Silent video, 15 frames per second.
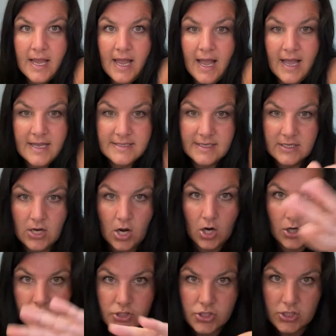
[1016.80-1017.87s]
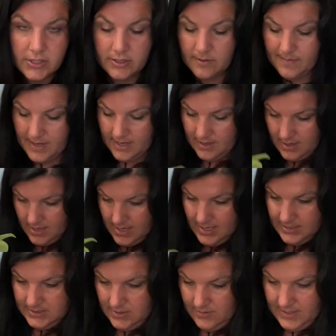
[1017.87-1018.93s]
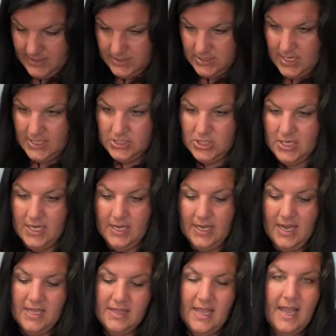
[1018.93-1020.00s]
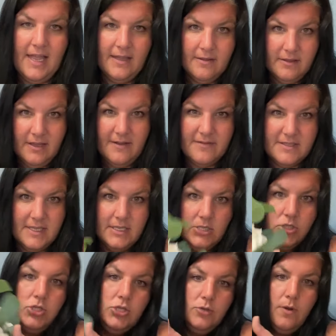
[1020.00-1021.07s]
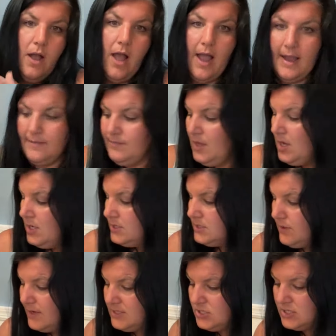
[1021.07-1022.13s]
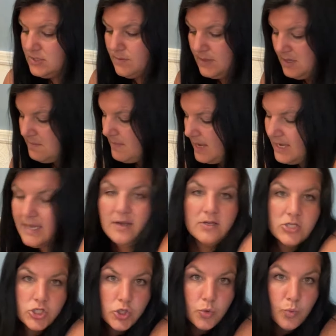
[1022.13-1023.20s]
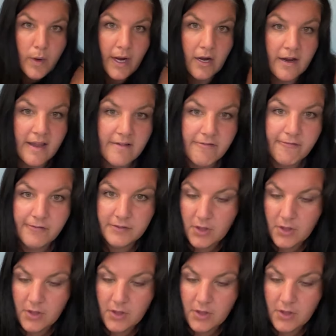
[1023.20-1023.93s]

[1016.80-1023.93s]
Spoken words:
has an arch a little bit, so it's touching it and that lifts it too high. So I just wanna make it to where it